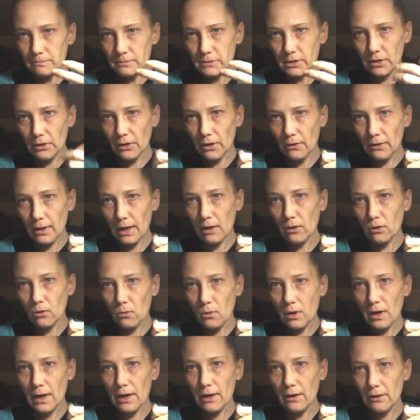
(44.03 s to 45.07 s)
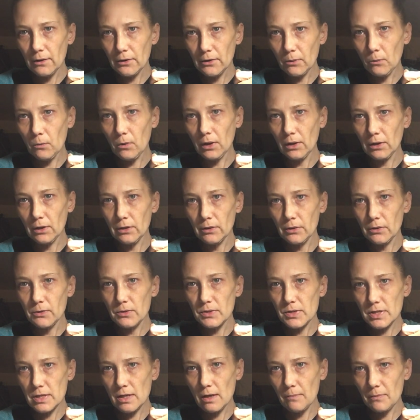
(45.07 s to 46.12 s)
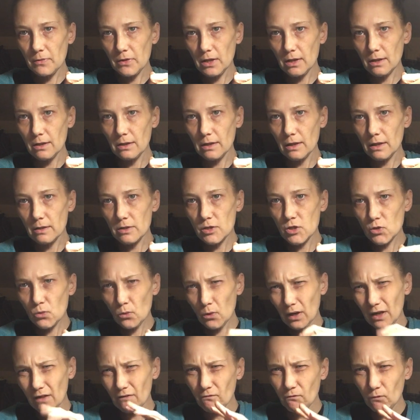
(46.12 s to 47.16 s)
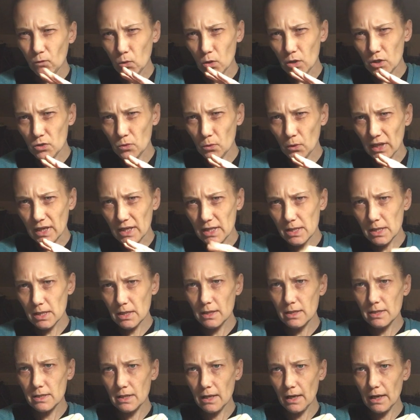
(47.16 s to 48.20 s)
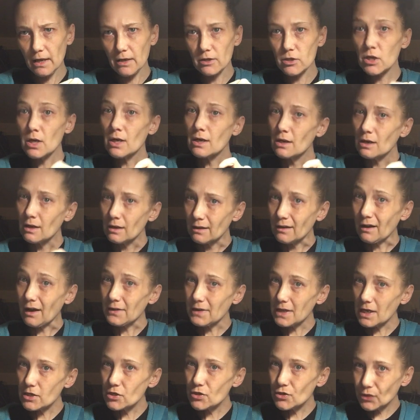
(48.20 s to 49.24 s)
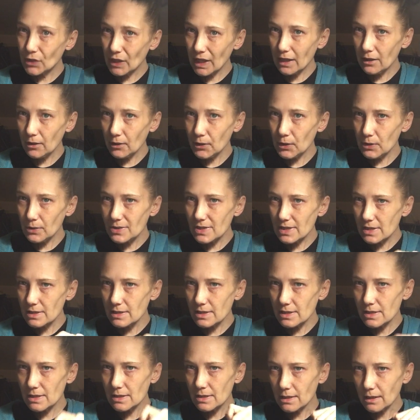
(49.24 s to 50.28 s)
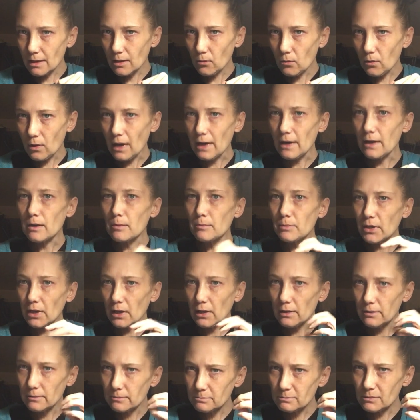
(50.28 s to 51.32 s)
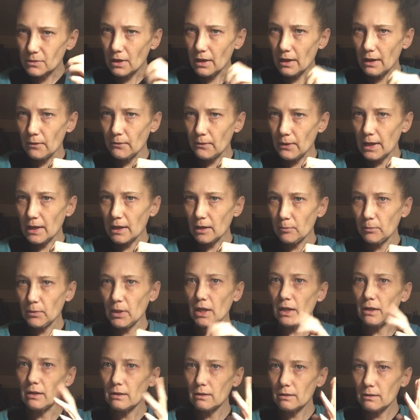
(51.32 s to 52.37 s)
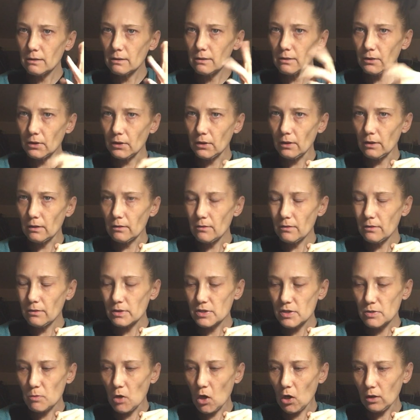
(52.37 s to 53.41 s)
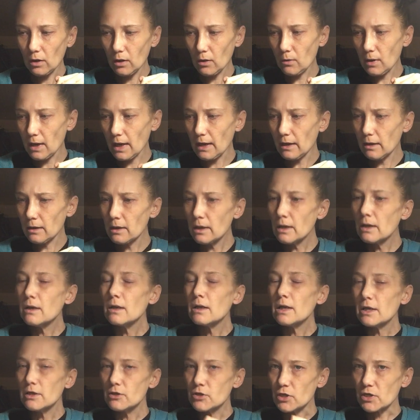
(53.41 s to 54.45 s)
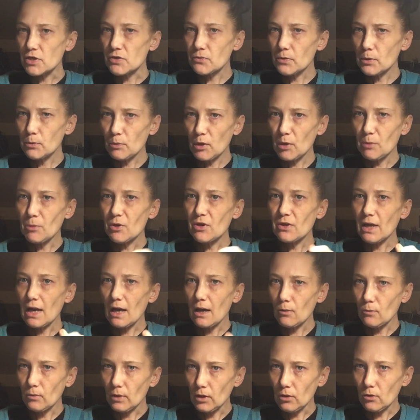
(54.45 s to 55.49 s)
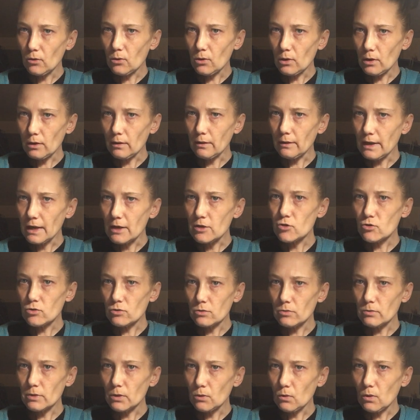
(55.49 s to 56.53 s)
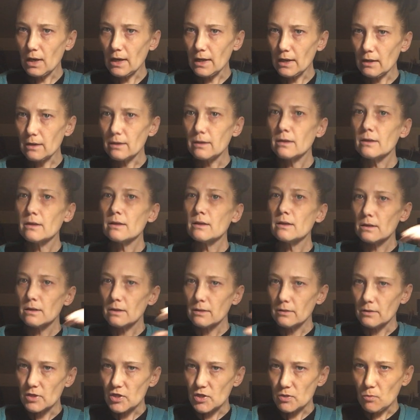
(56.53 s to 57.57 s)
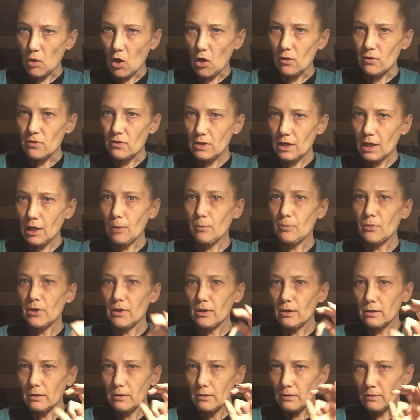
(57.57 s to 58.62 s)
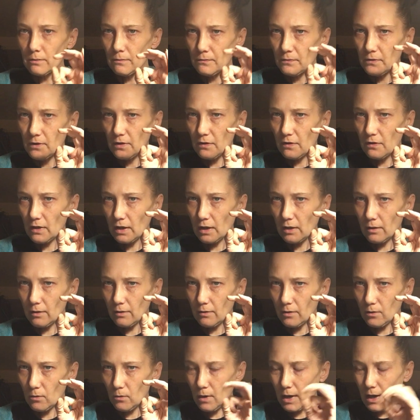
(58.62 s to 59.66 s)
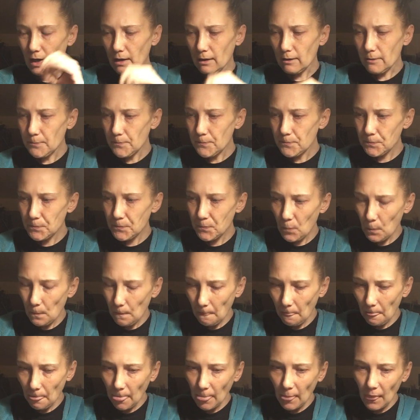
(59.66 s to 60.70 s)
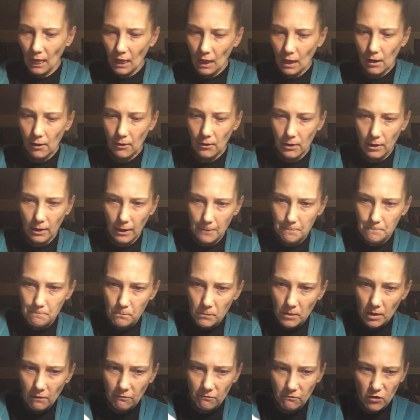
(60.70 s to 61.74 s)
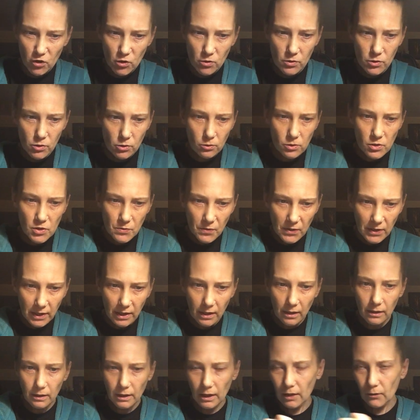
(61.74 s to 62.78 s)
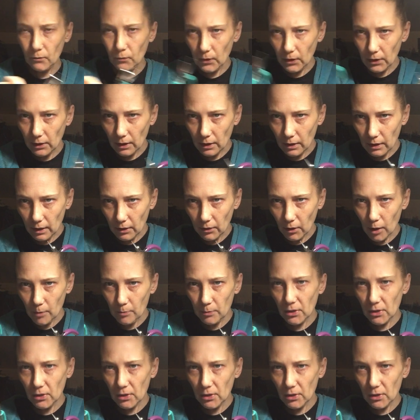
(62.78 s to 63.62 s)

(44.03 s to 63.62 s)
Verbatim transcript: you know, out of wire, you want to use something that's 24, 26 gauge. Not that you can't use this thick wire, but I recommend, you know, the smaller wire. Just remember that when ordering jewelry wire. The smaller the number, the thicker the wire. Okay, a few tools we're gonna need. We're gonna need our